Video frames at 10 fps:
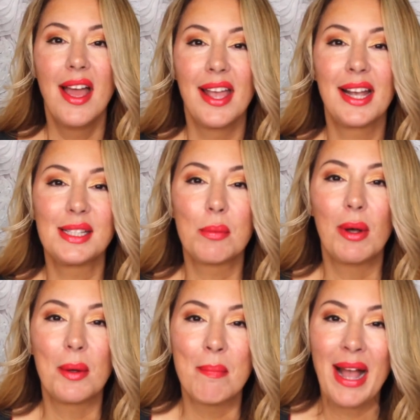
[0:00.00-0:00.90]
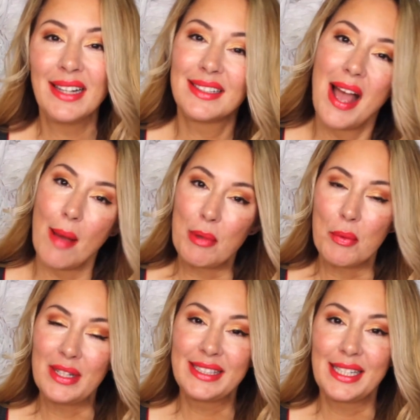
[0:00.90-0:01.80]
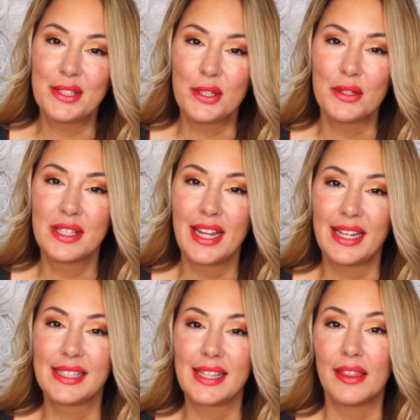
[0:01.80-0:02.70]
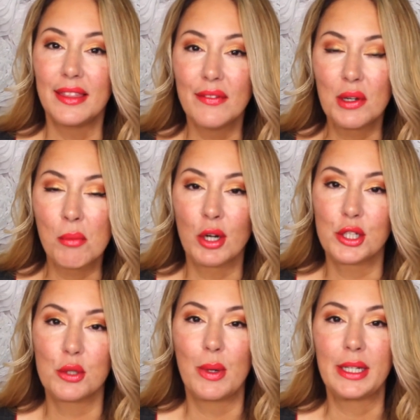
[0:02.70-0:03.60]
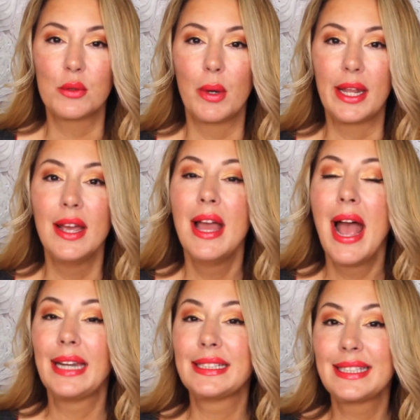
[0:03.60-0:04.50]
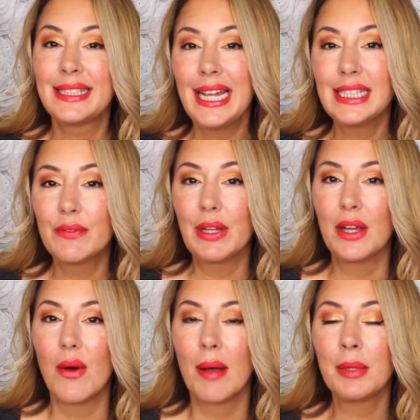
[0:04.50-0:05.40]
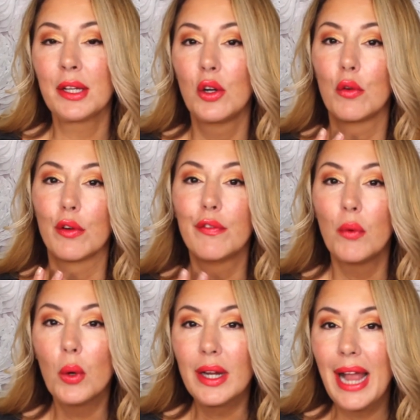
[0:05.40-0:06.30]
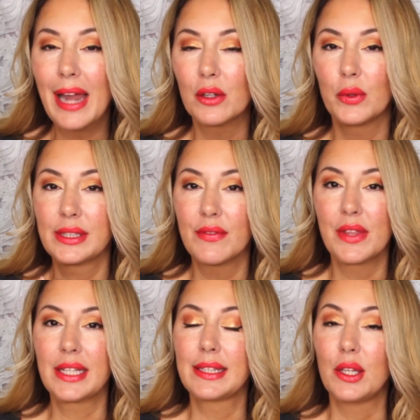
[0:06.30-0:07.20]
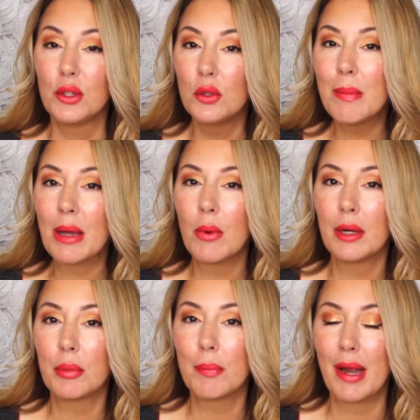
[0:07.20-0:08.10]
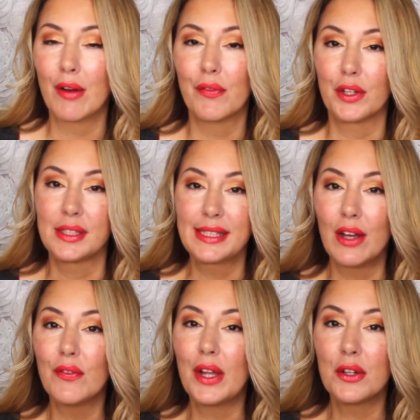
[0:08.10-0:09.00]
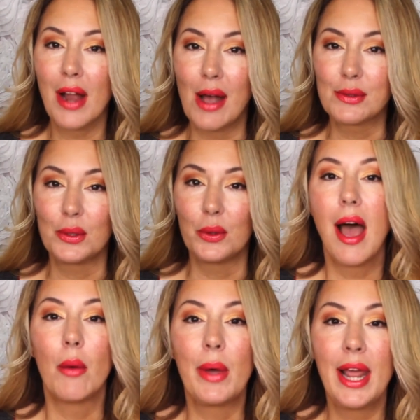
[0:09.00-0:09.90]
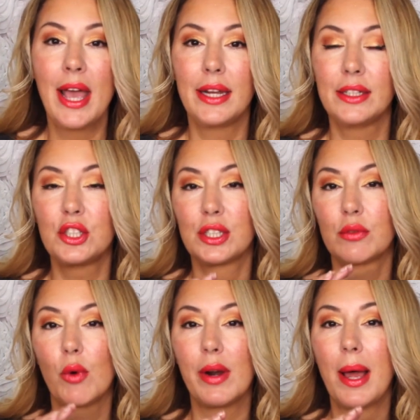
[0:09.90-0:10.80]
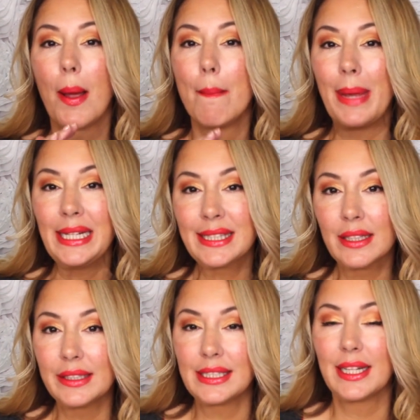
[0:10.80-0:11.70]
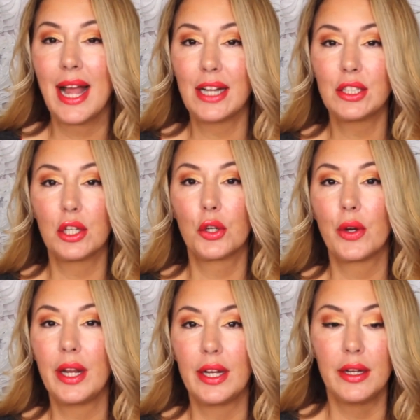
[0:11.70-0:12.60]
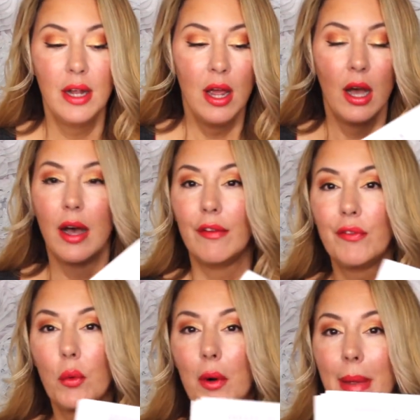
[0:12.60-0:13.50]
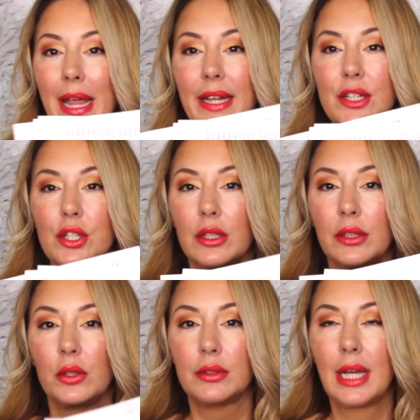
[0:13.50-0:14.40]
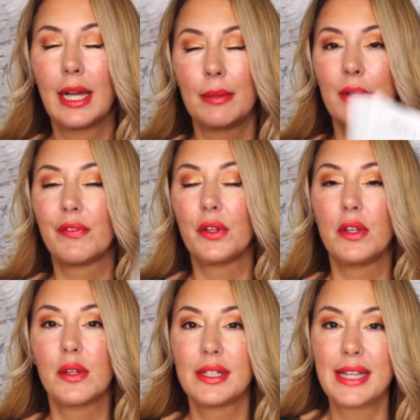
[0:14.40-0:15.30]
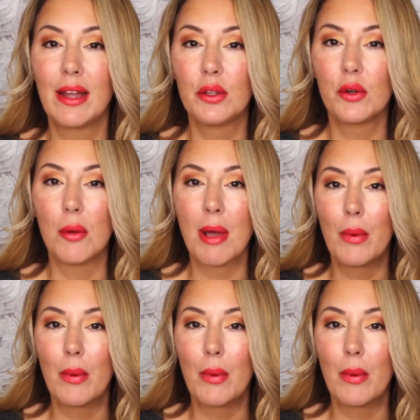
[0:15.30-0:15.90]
Hey guys, welcome back. Happy Wednesday to you. Today is 11 March 2020, and in today's video, I'm going to go over 4 categories of things that you may want to prepare for yourself and your household. I went ahead and just wrote out a basic list, and I actually created a 4-page little document for you that you can download on my